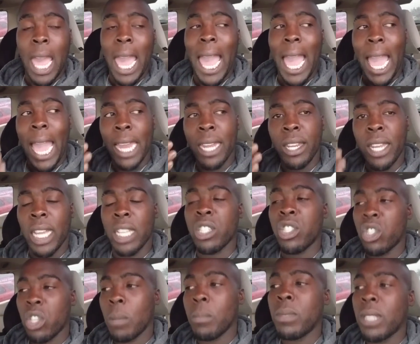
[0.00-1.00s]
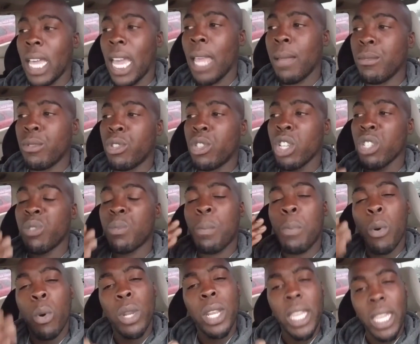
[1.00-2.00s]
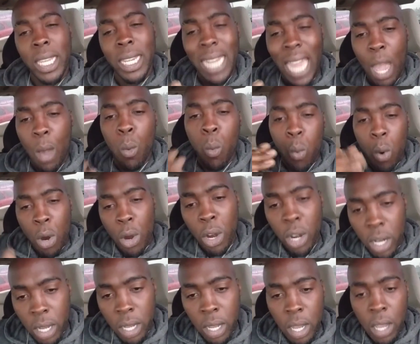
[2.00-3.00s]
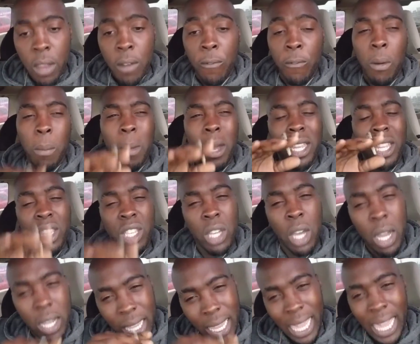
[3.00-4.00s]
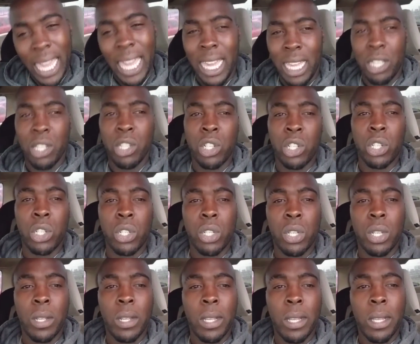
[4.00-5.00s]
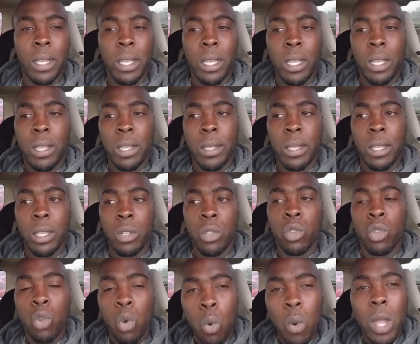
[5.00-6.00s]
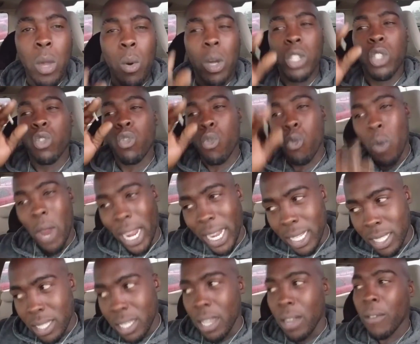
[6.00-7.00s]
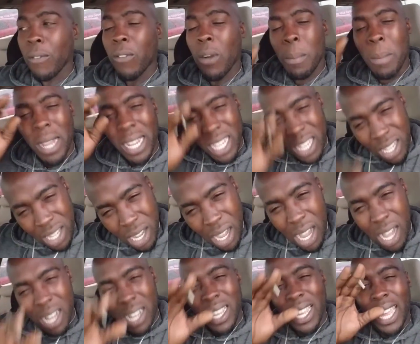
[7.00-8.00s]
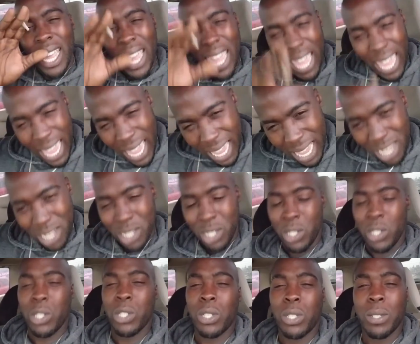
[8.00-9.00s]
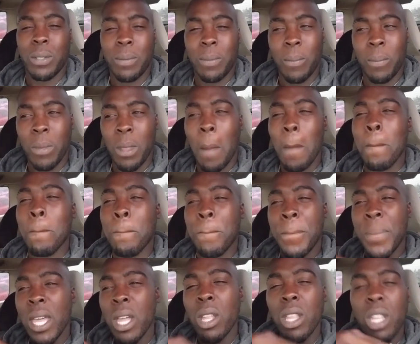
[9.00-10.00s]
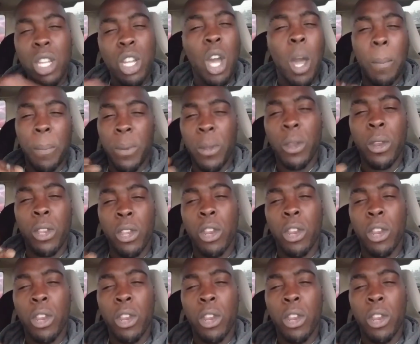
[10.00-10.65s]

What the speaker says: And sometimes just putting in that work from a young age, doing what's right from a young age, building up your